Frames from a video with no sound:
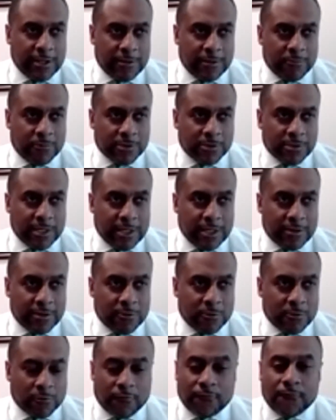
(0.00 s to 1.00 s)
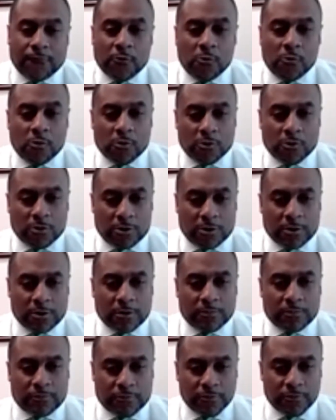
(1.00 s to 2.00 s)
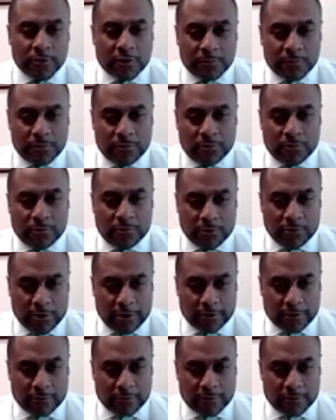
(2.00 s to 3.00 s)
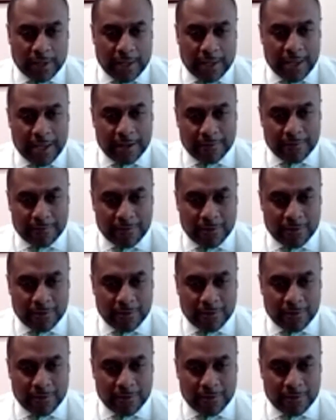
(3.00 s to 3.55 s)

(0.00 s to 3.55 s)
it was that there were four principal law schools that had,